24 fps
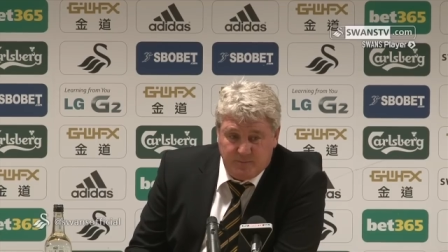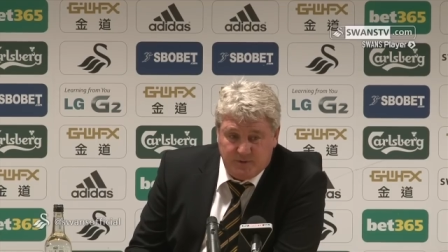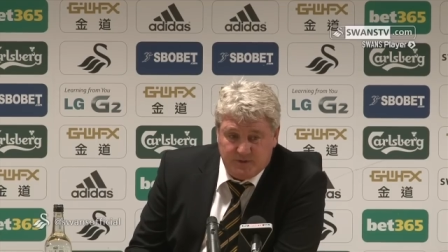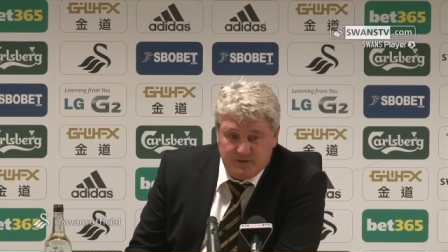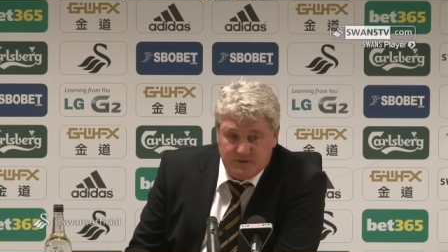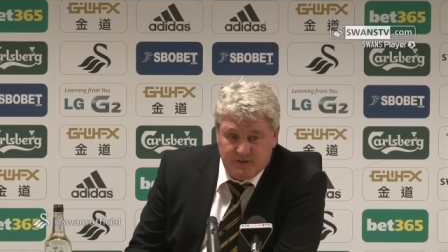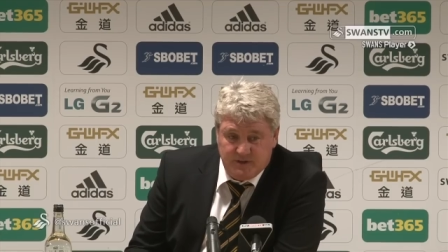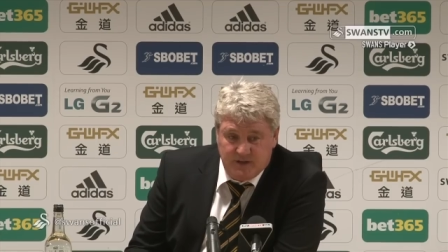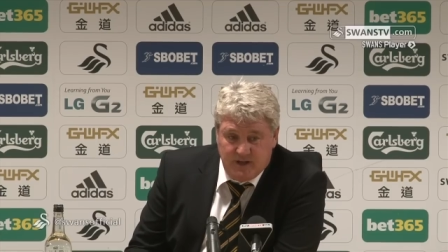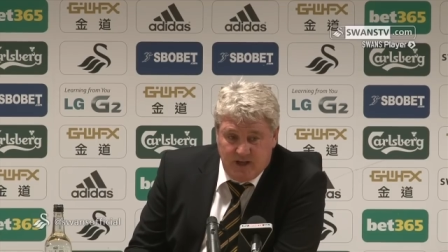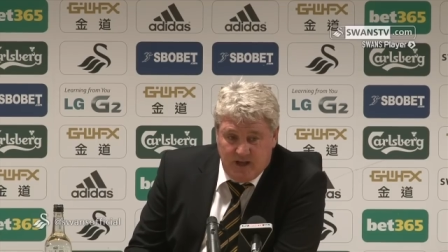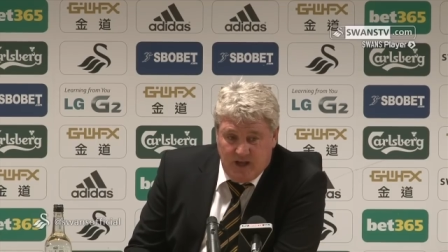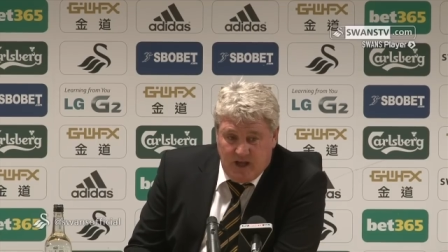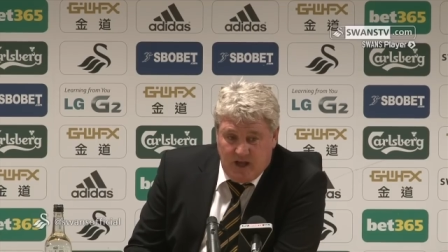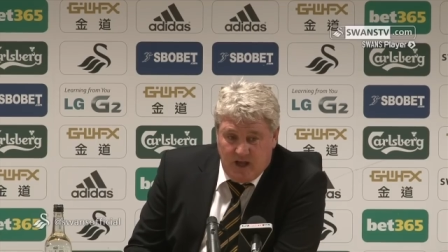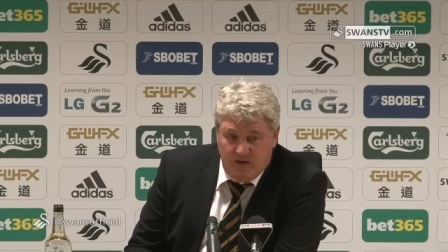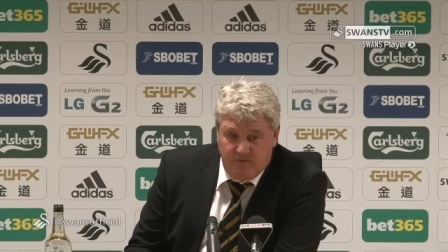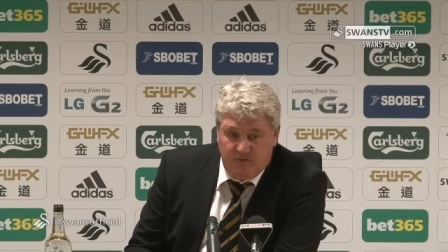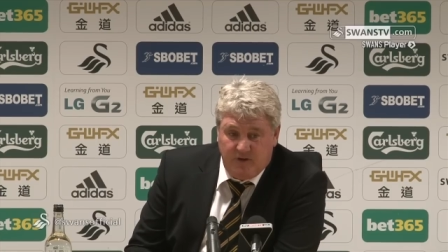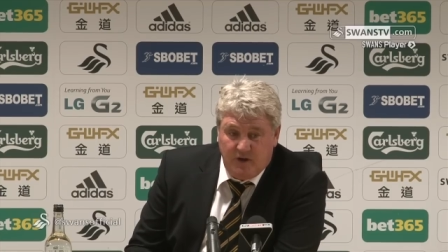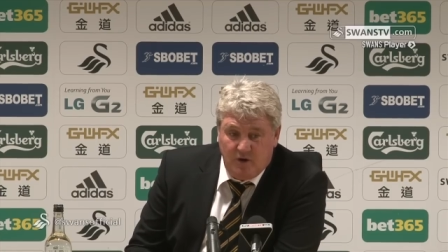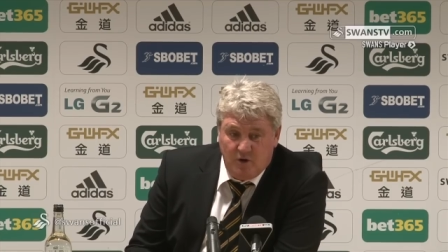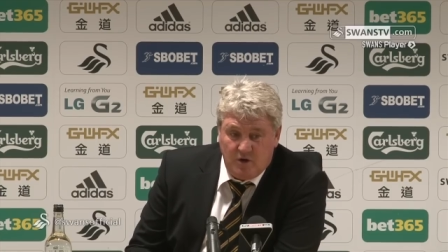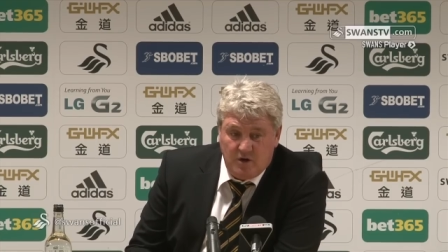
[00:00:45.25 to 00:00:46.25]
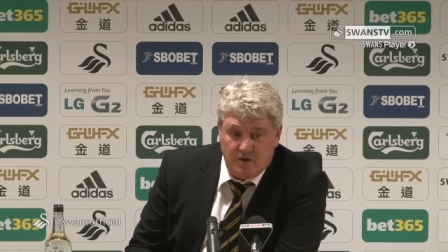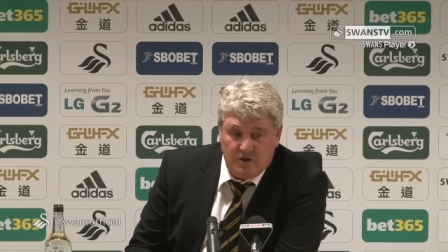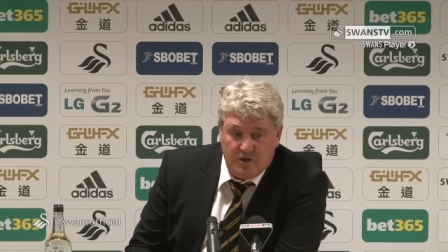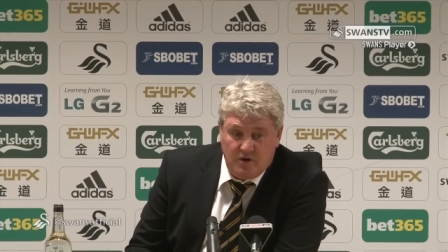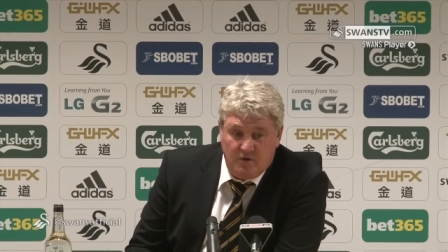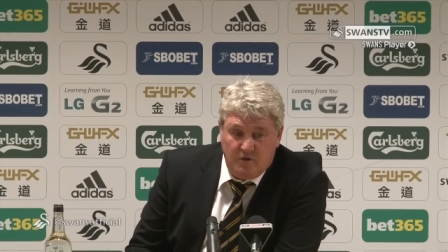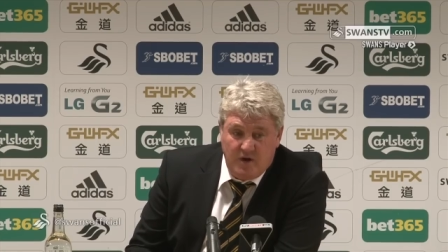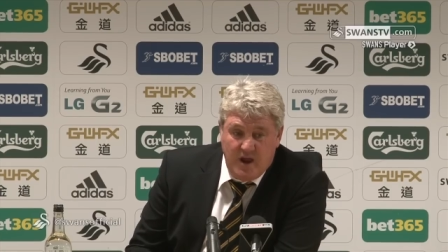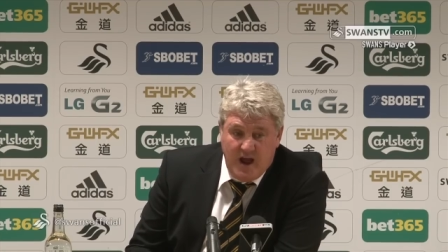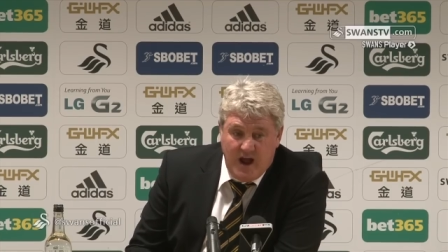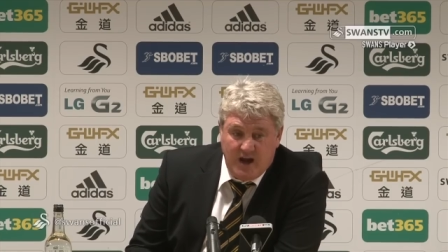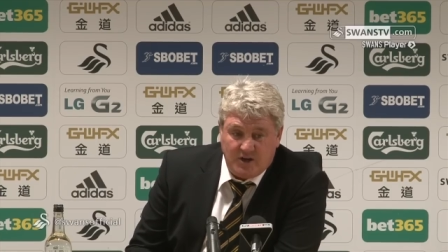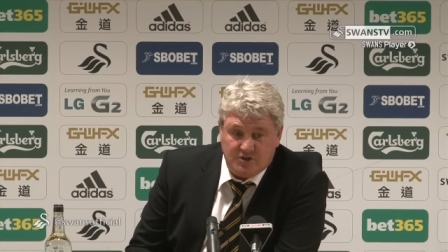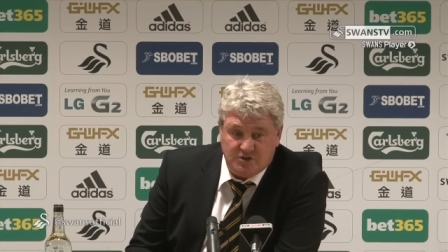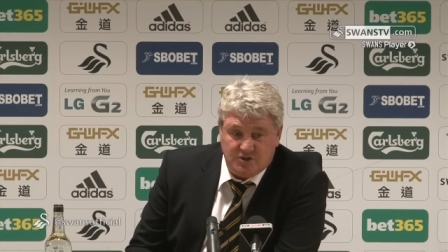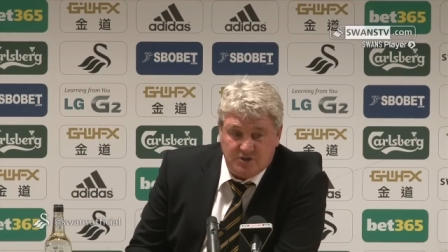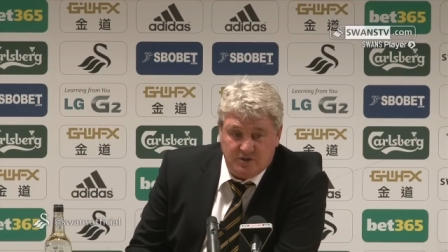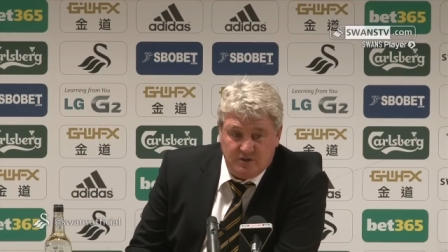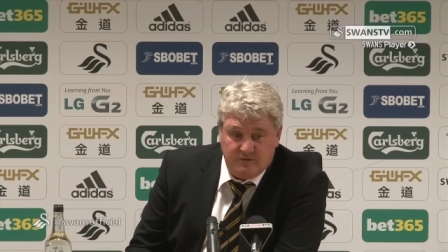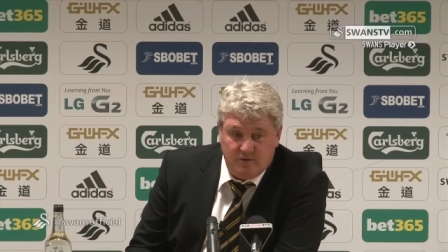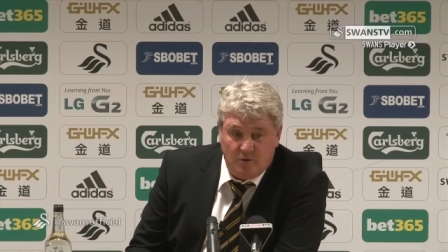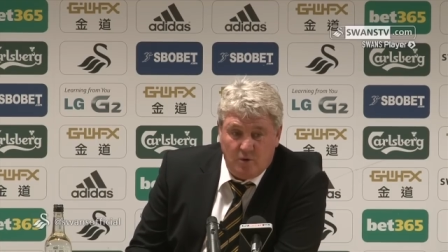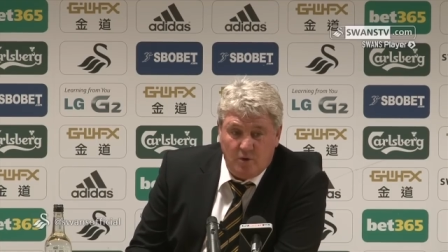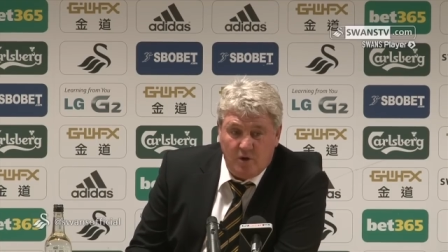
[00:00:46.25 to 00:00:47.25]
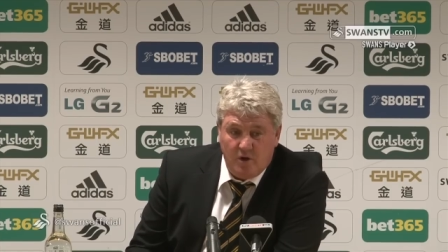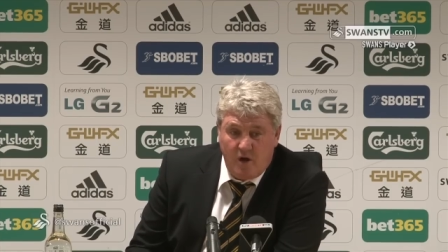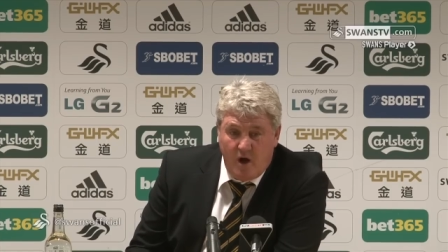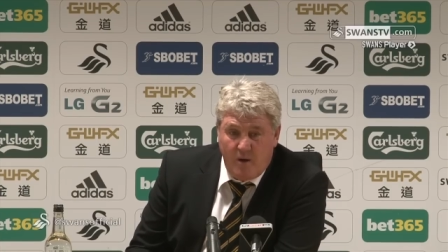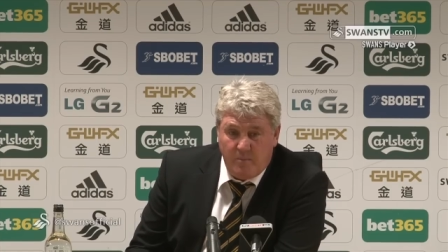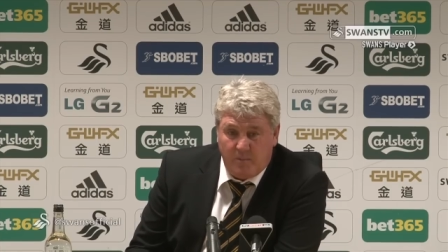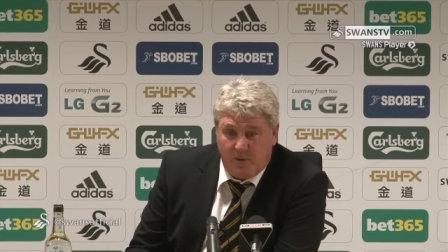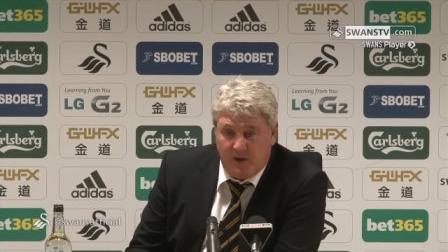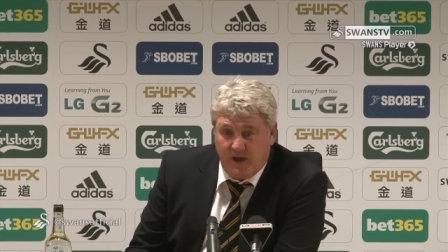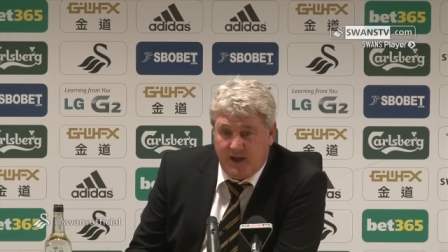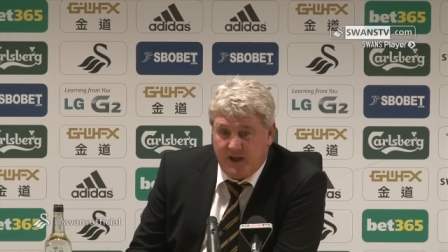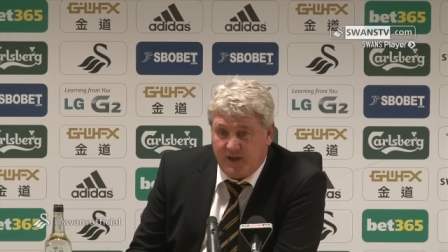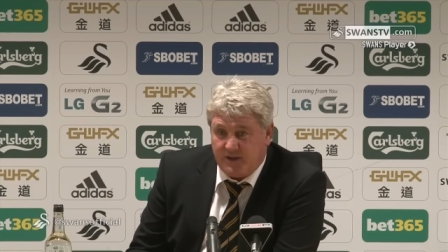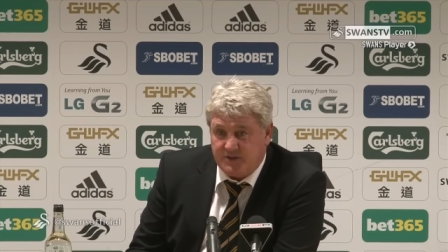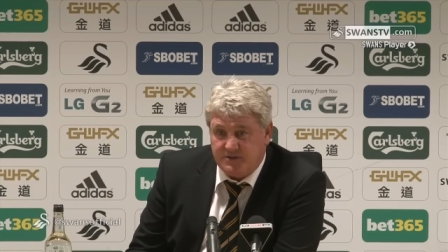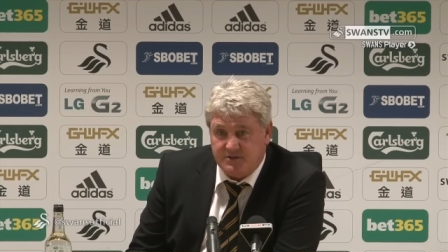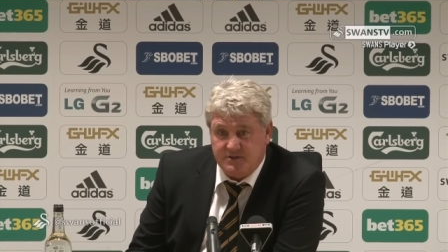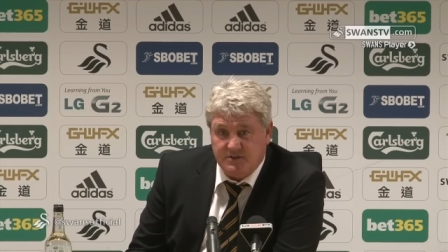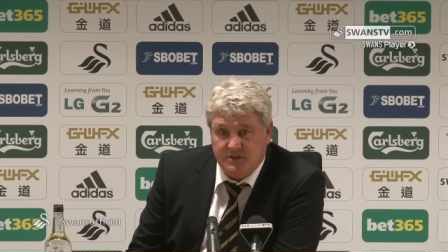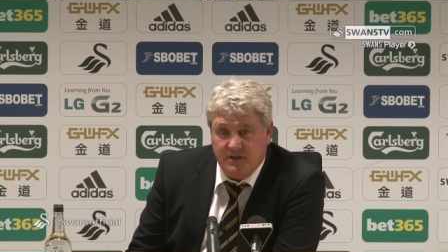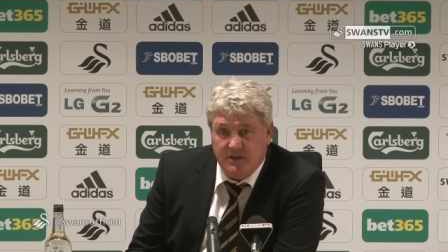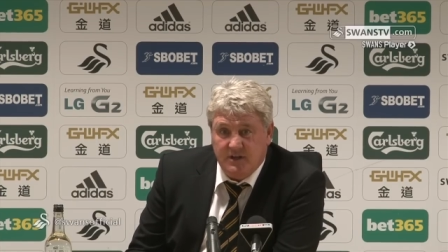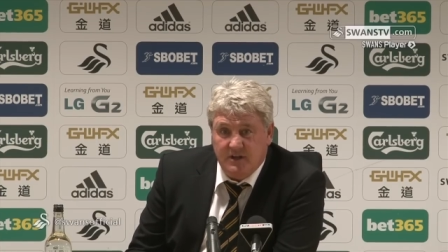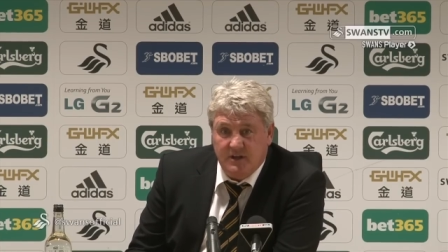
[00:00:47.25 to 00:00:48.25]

But if you look at the reaction of all our players